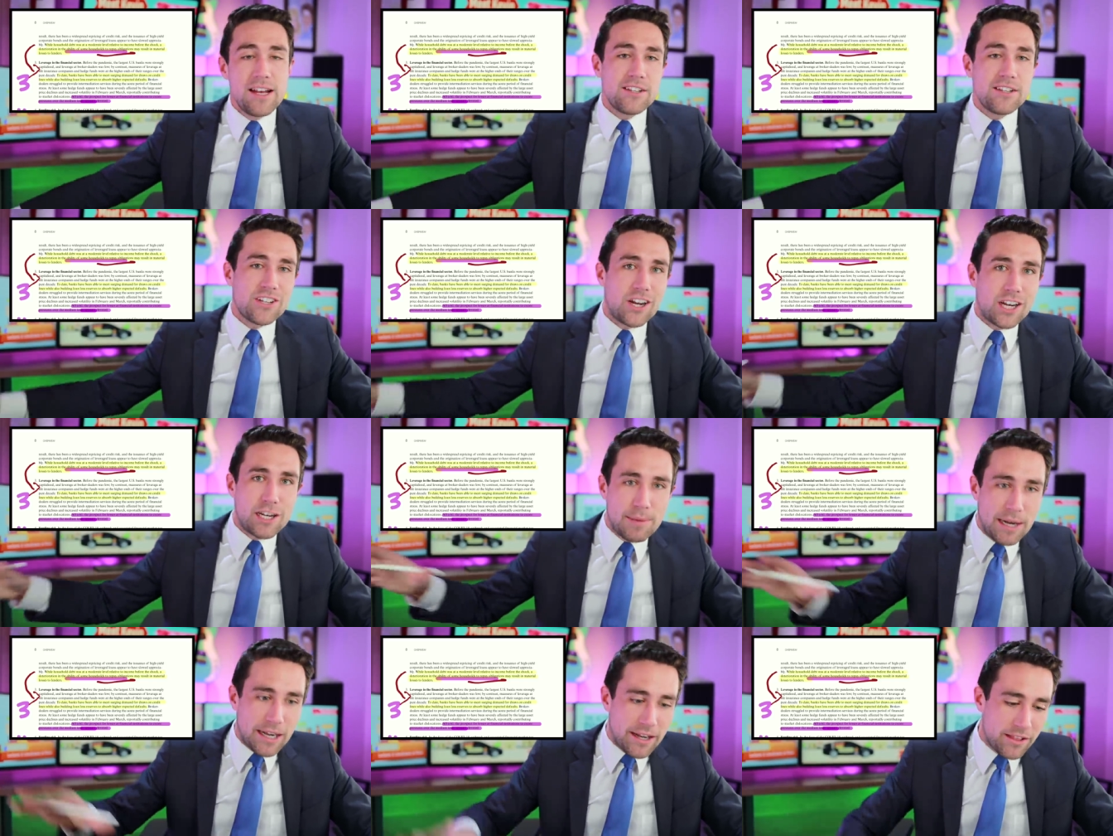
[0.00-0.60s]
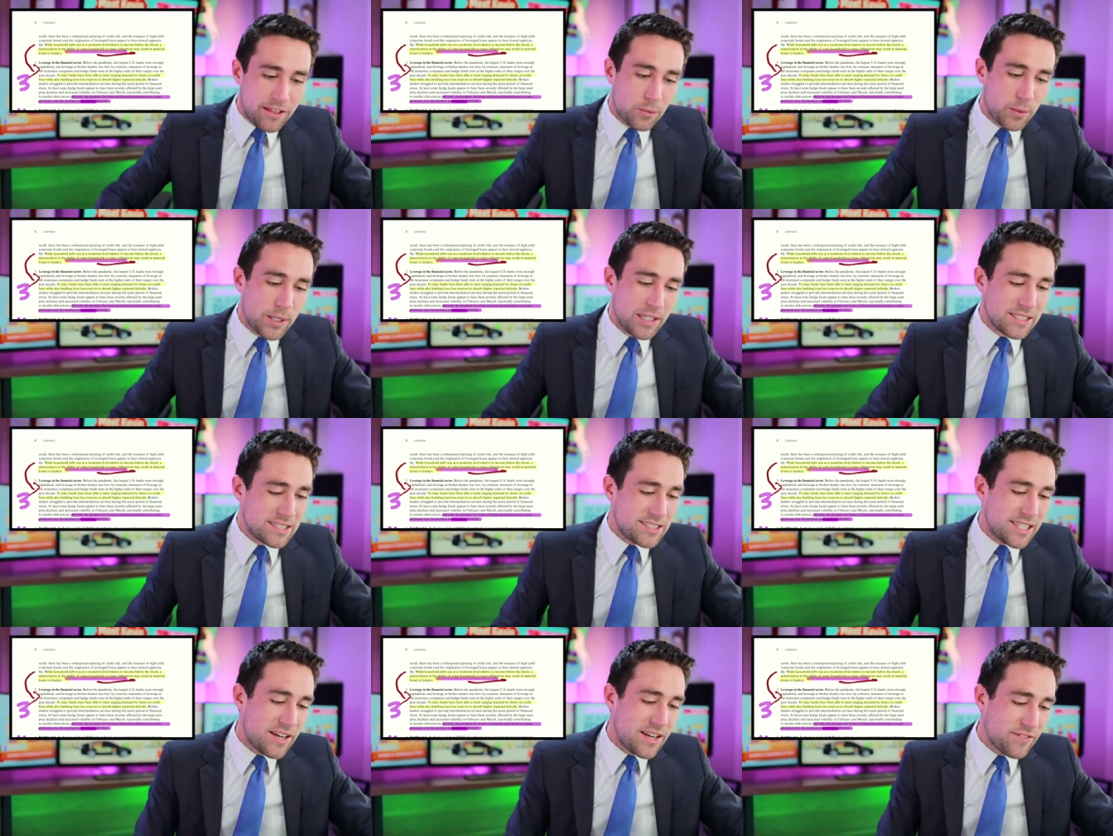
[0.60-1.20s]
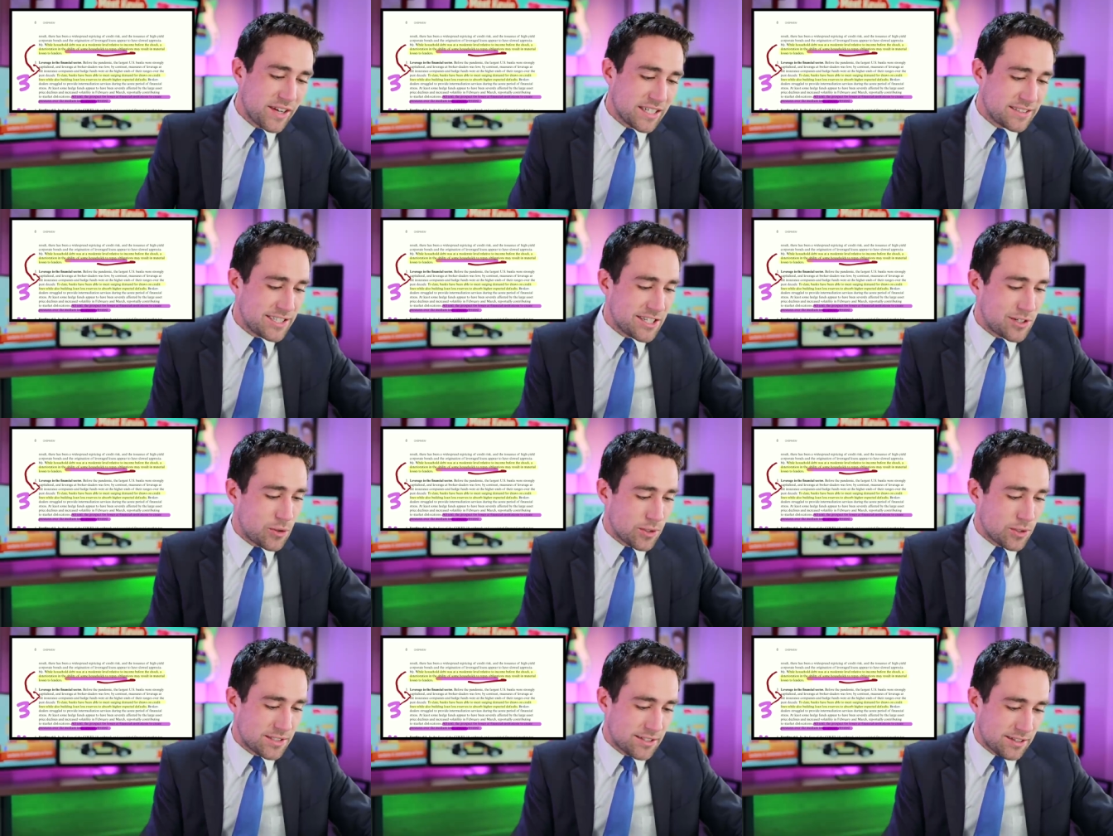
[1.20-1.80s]
talk about it in the real estate
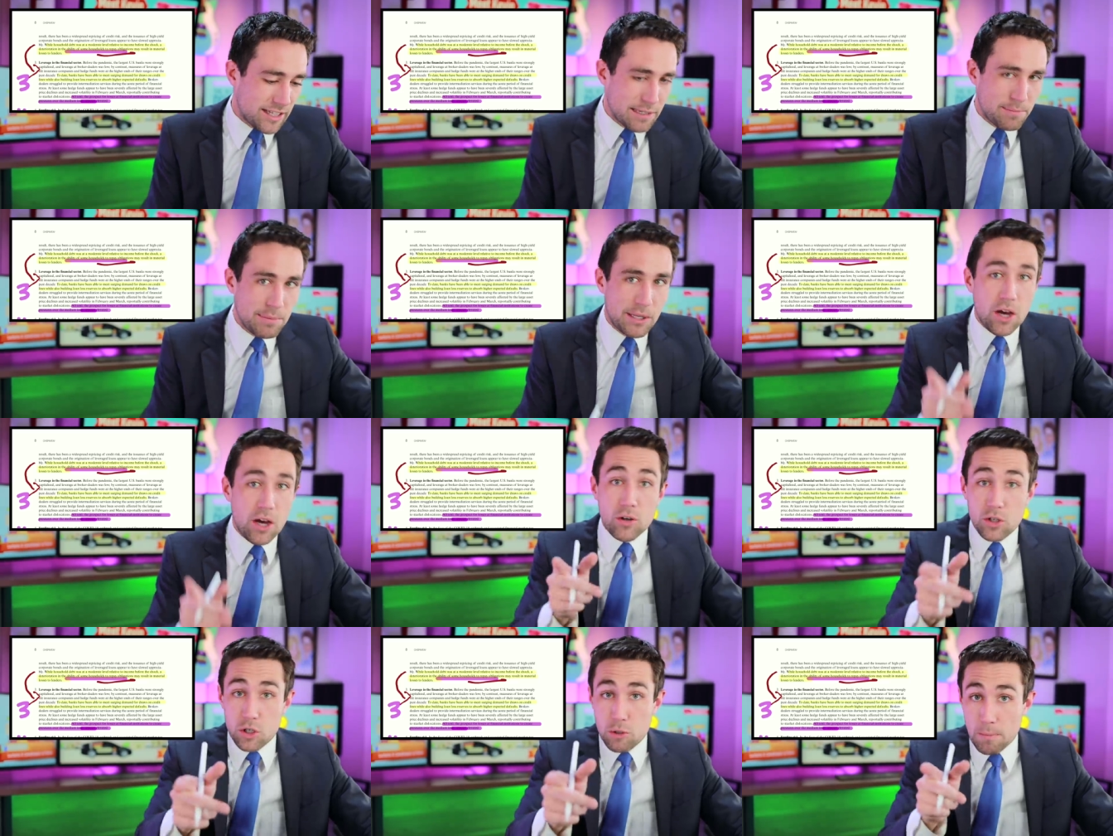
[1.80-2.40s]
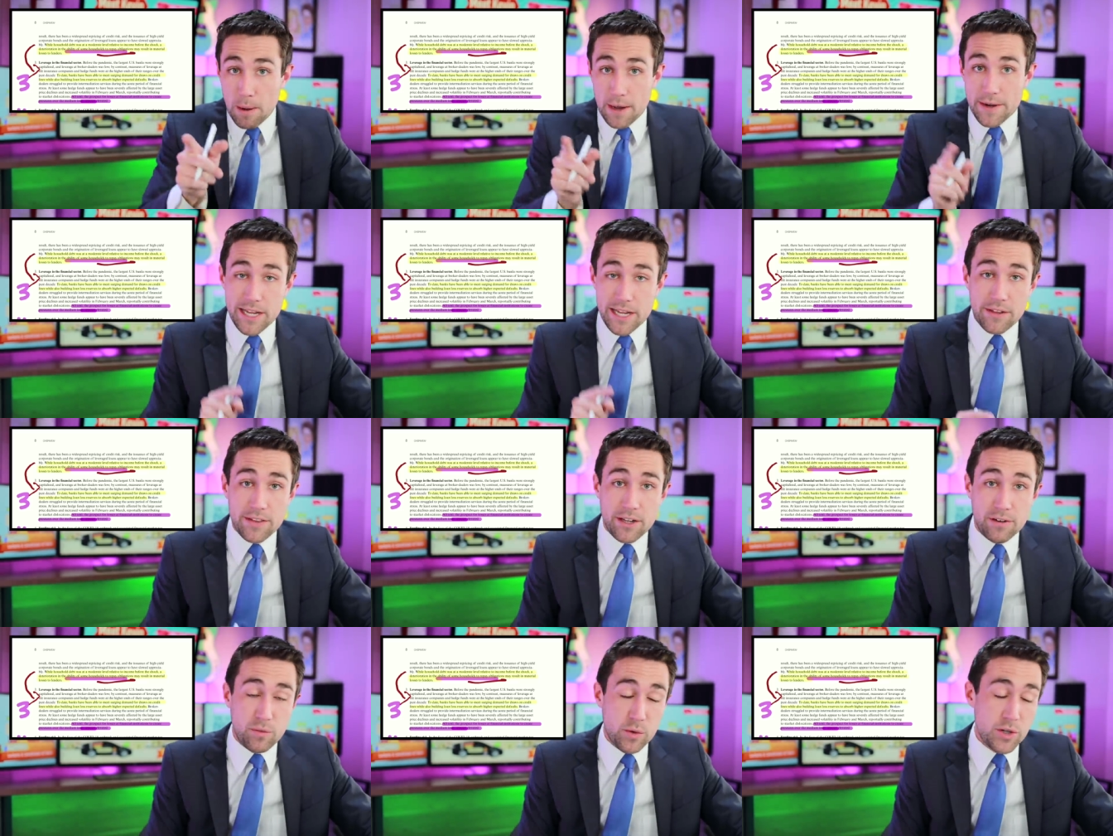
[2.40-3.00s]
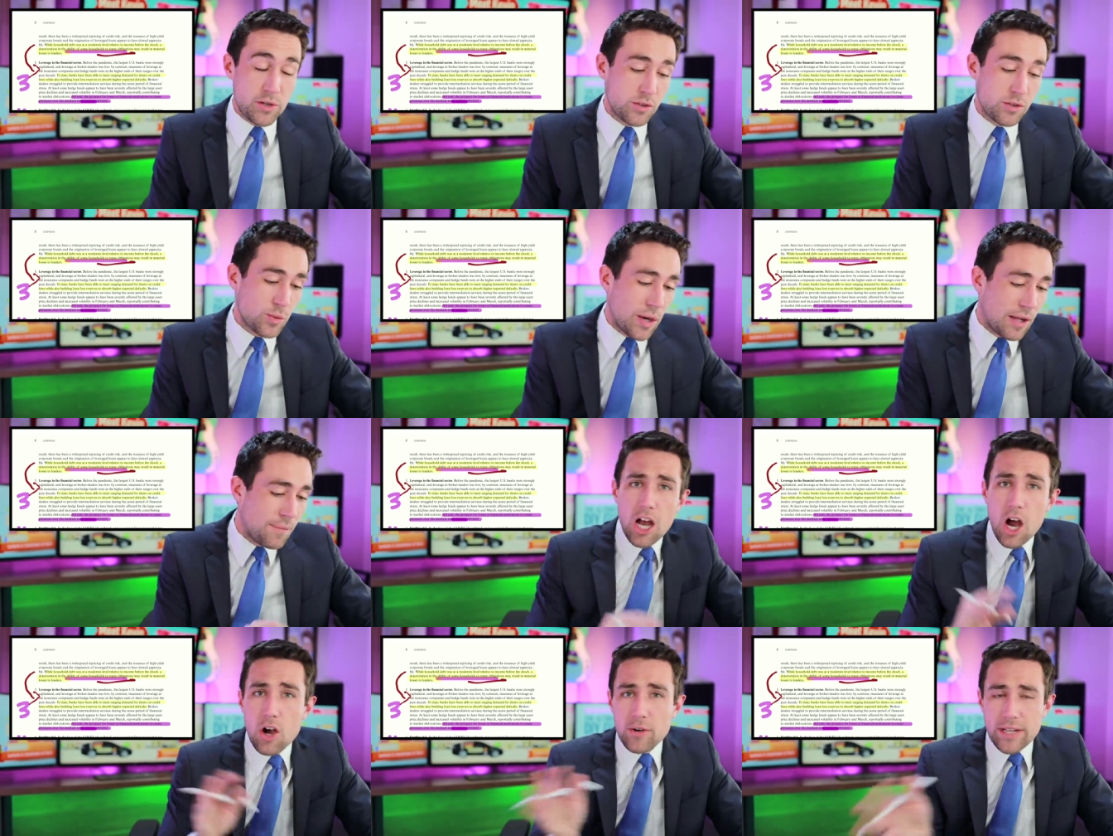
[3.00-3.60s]
investing course, link below, coupon down there for you as
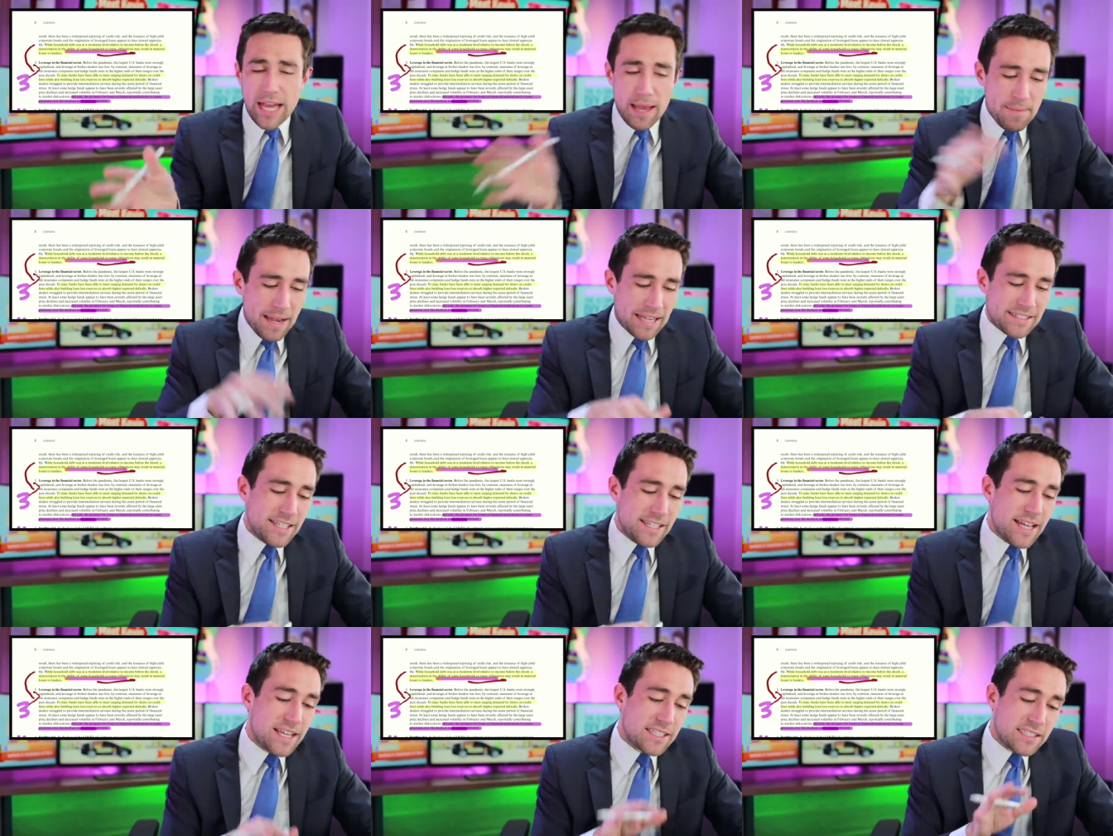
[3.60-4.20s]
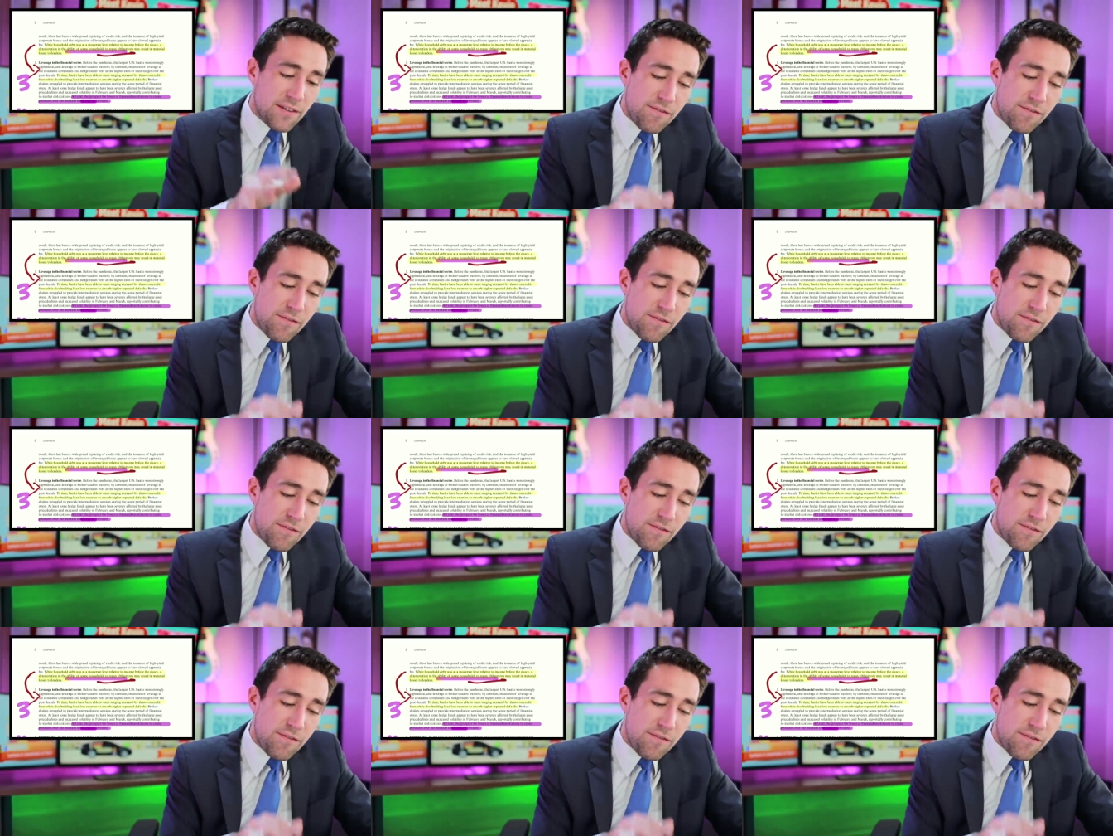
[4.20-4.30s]
well. Okay, back to this.